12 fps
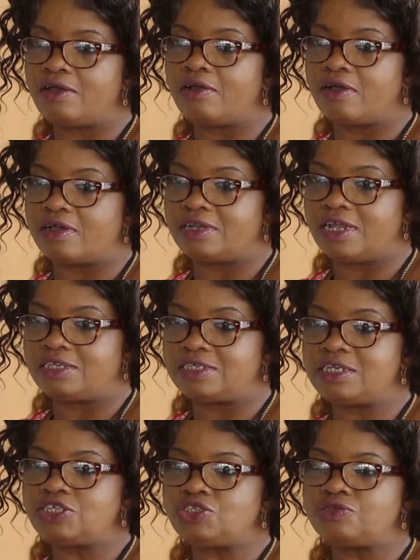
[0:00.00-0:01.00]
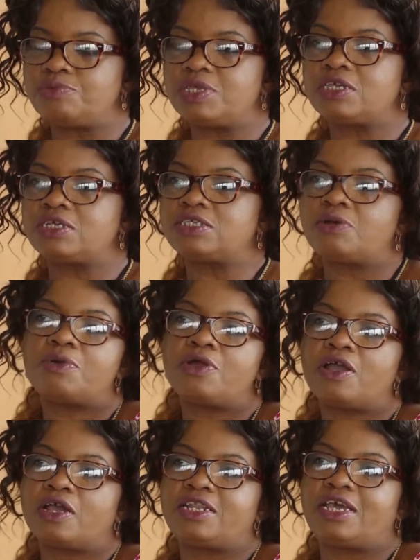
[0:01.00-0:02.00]
organization, because
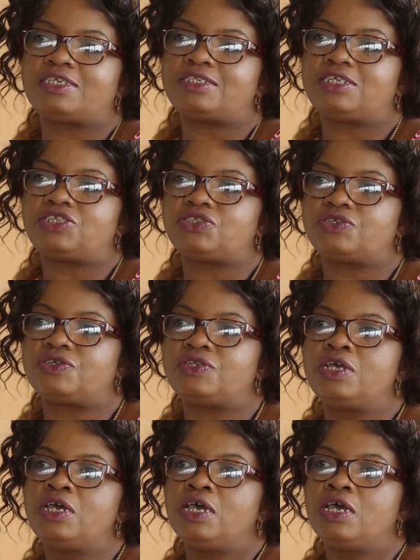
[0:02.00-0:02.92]
our organization